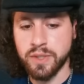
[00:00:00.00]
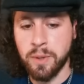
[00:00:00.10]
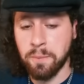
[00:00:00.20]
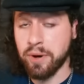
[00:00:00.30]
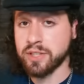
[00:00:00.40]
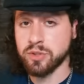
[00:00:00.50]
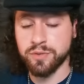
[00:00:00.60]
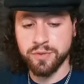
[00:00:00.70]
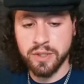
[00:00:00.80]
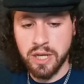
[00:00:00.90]

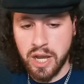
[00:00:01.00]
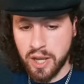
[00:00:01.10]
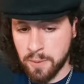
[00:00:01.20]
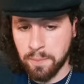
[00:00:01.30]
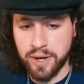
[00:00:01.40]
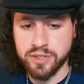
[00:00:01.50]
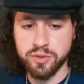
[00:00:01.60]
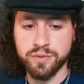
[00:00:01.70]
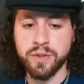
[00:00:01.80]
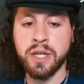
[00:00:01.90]
Impressive. Impressive.